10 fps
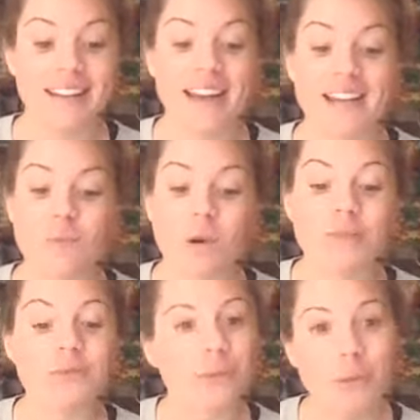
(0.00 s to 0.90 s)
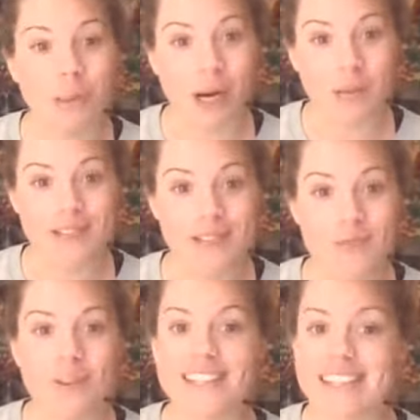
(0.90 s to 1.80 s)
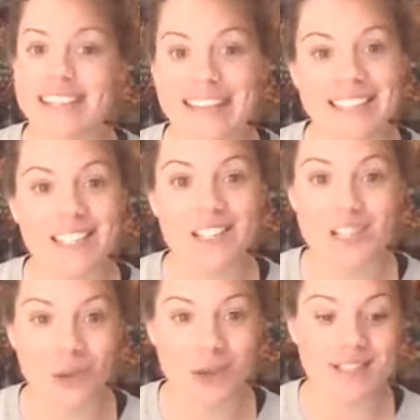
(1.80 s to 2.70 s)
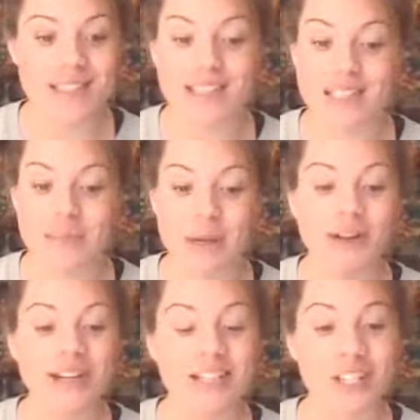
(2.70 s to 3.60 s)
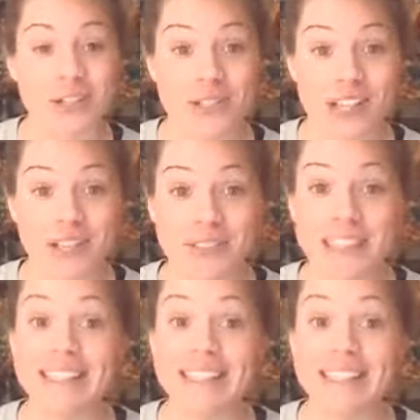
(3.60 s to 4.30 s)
as one of true purpose, one that's connected to source and to spirit and to yourself,